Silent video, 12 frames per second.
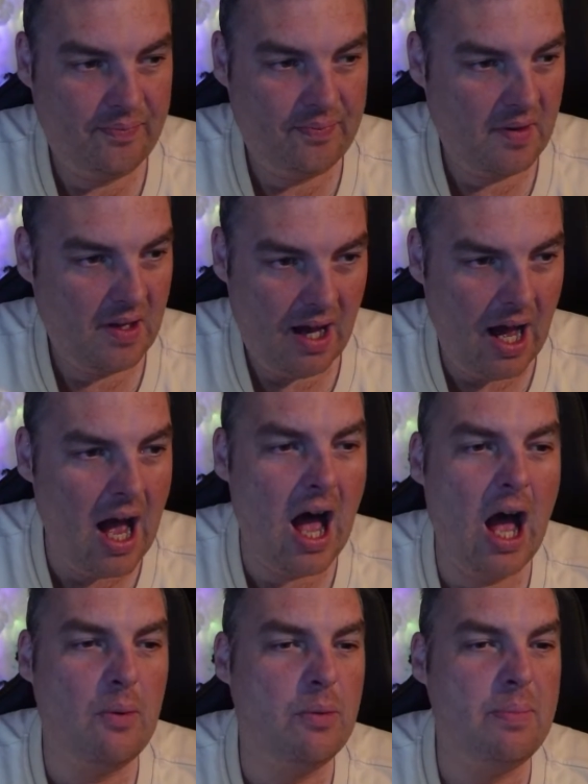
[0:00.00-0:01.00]
I
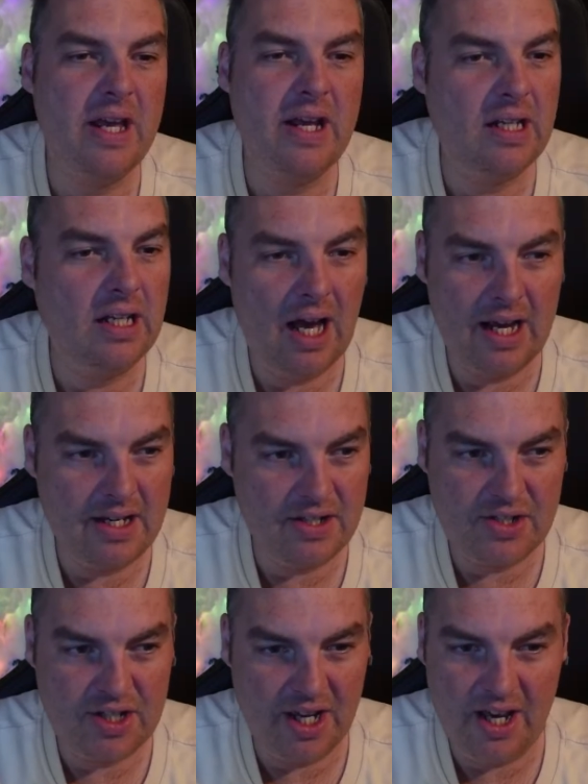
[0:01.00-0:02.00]
would be inclined
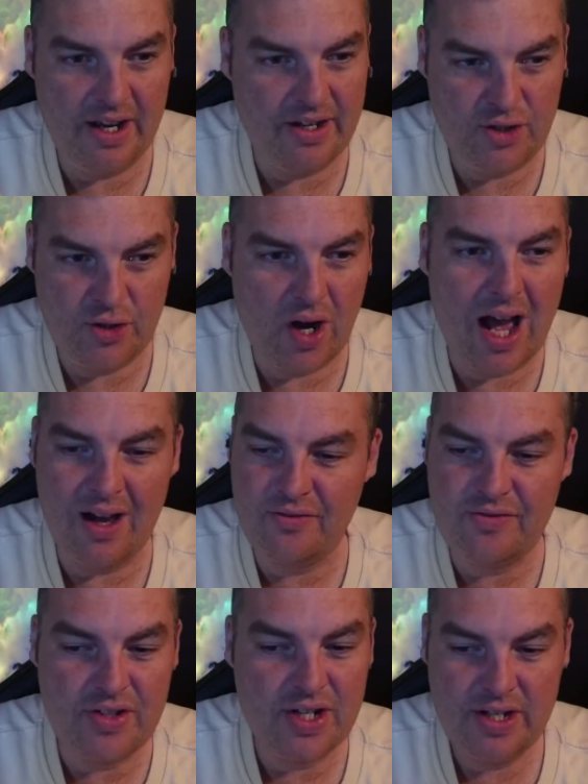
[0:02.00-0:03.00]
to
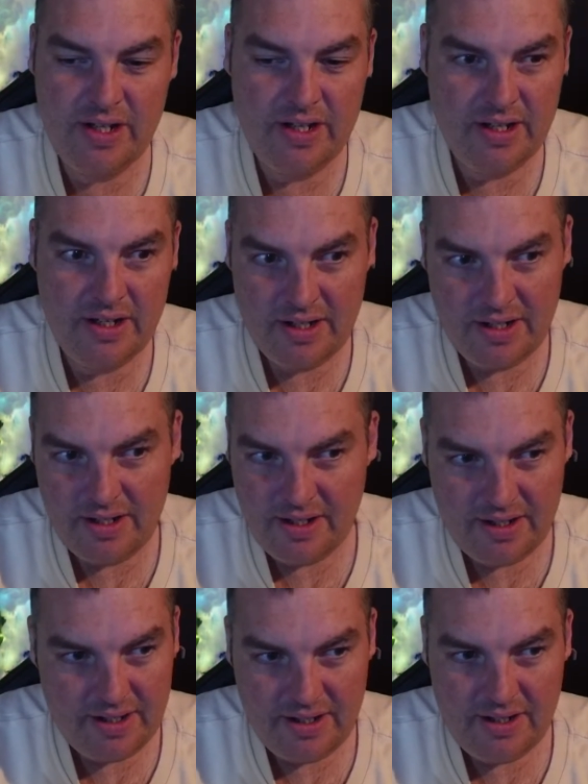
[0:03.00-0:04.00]
draft.
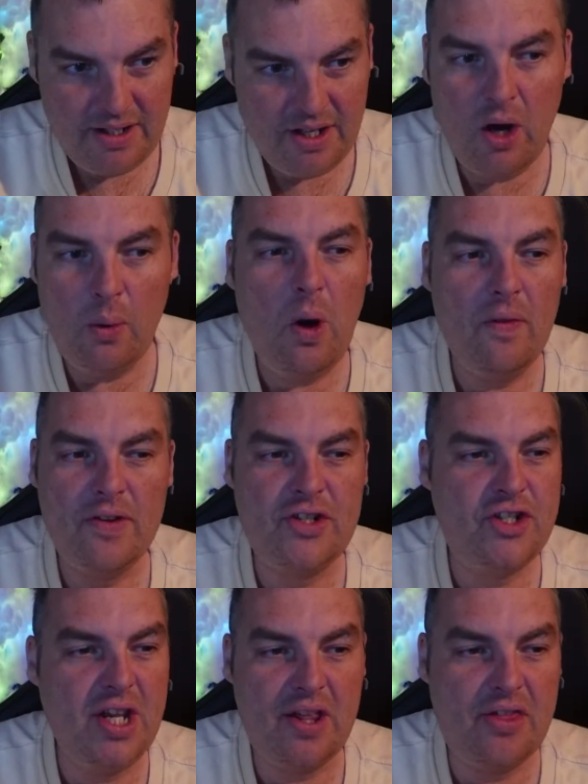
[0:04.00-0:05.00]
You got what, the
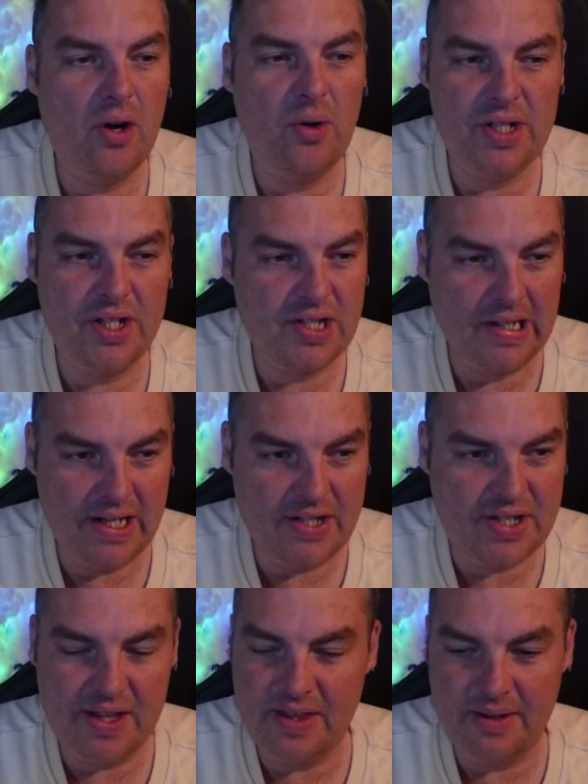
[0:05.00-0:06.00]
6th oldest list
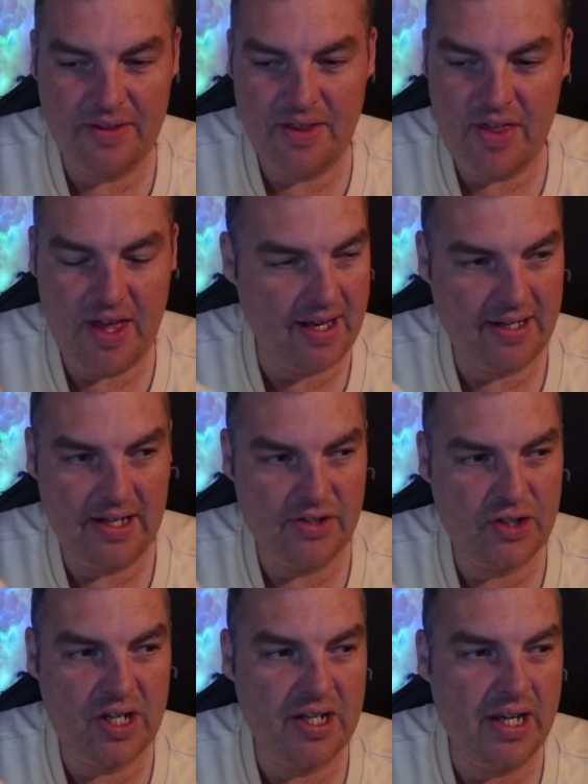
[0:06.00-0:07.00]
in the thing. So
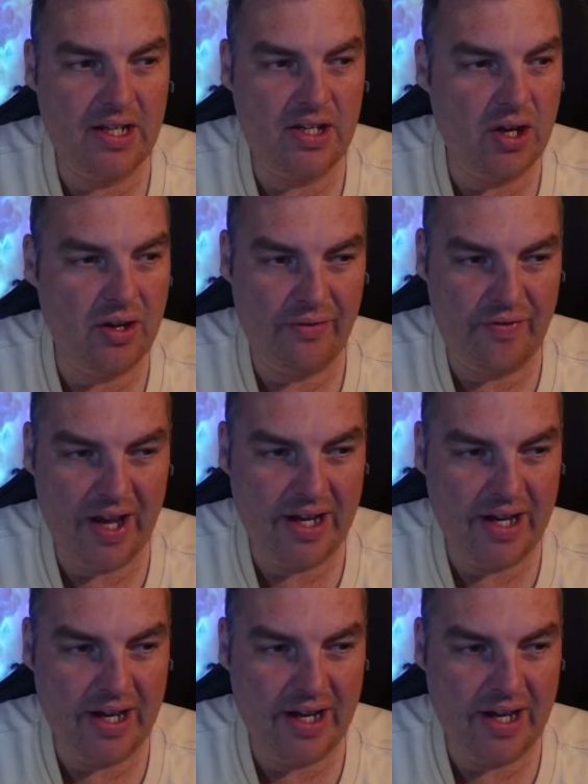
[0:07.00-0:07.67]
you need youth in.